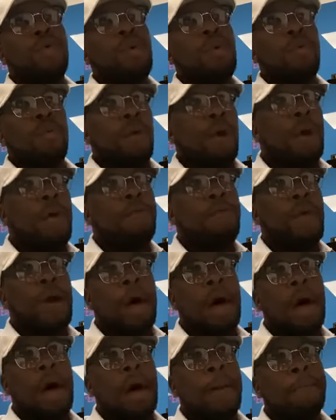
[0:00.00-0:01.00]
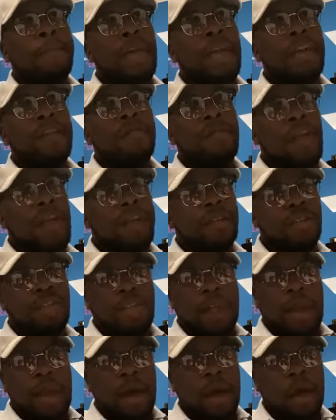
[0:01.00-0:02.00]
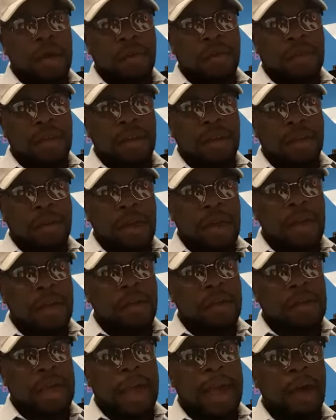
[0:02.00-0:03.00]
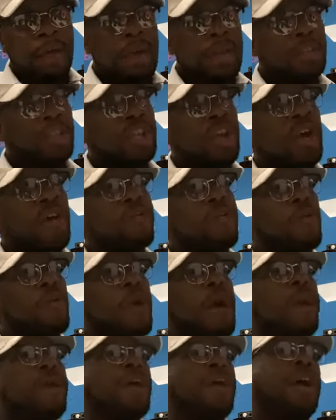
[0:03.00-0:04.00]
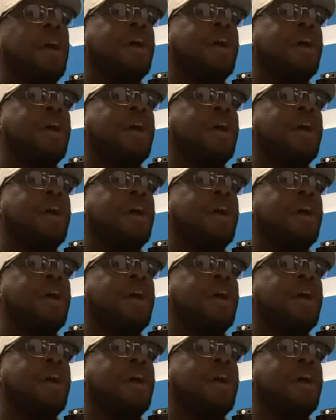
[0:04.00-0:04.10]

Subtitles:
through the roof in jails and county jails around